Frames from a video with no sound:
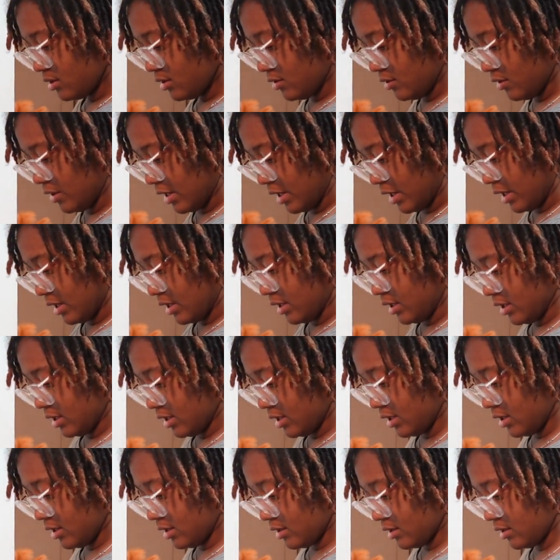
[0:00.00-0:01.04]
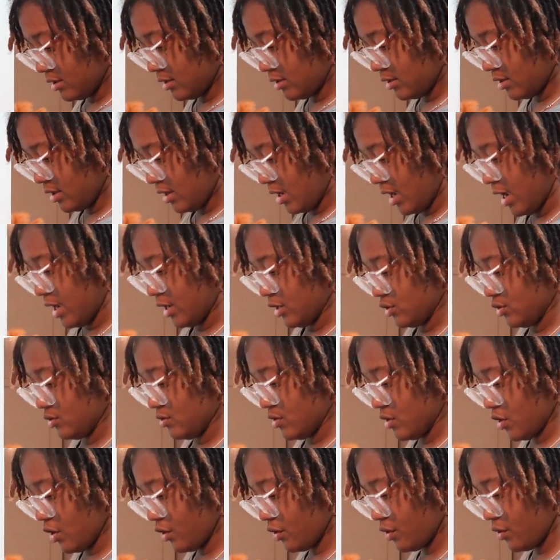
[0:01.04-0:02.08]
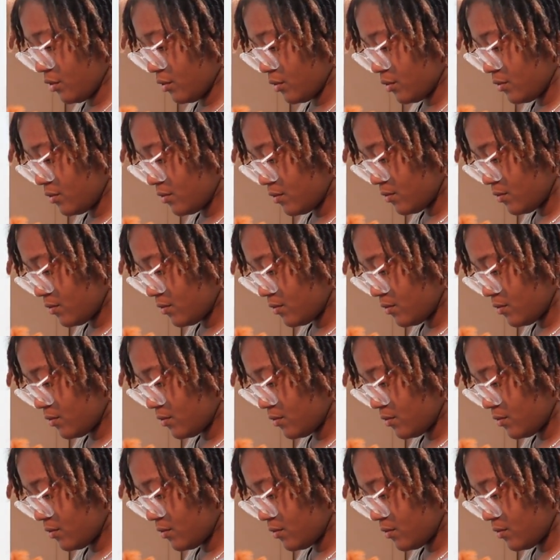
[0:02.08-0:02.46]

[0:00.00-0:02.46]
You gotta clean as you go.